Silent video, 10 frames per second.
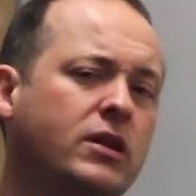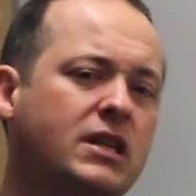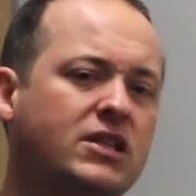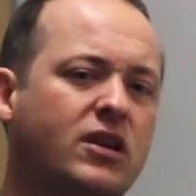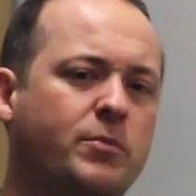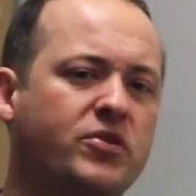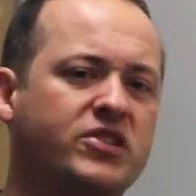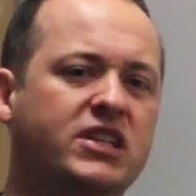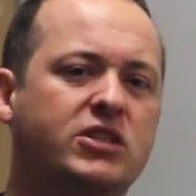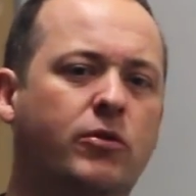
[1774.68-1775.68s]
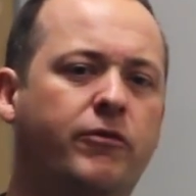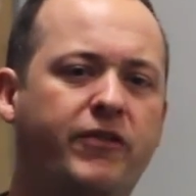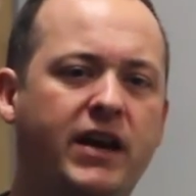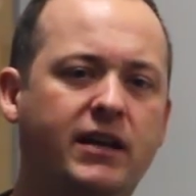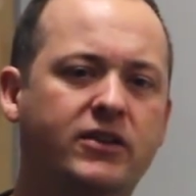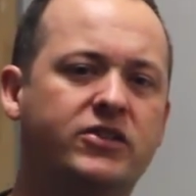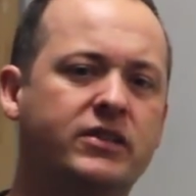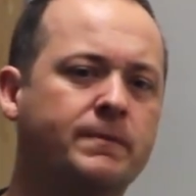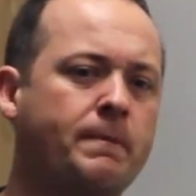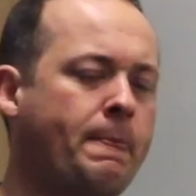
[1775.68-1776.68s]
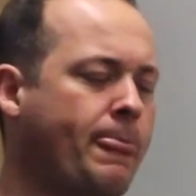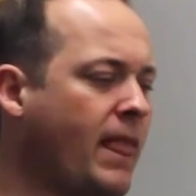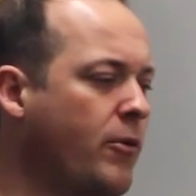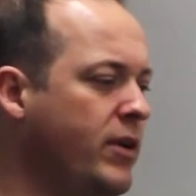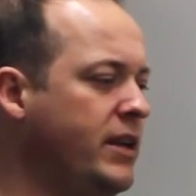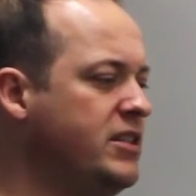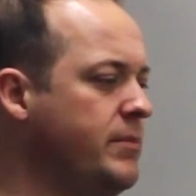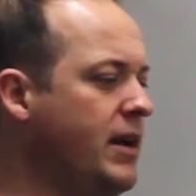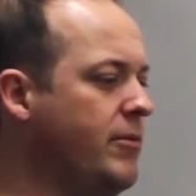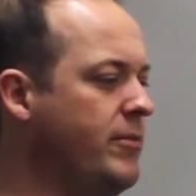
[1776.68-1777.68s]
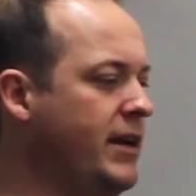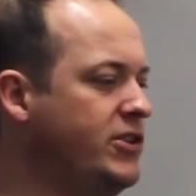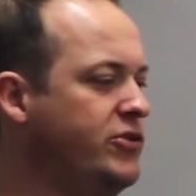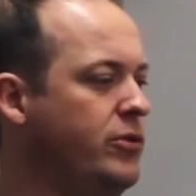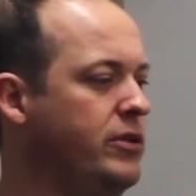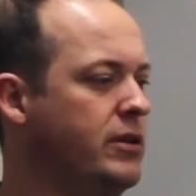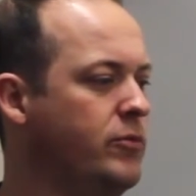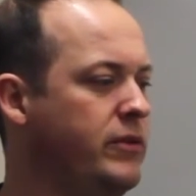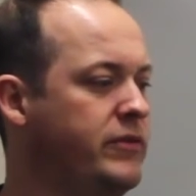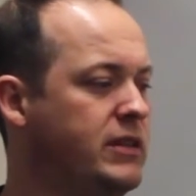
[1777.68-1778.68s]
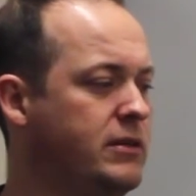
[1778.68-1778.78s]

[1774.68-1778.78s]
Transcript: to look at things like procedural fairness, we need to be able to make sure that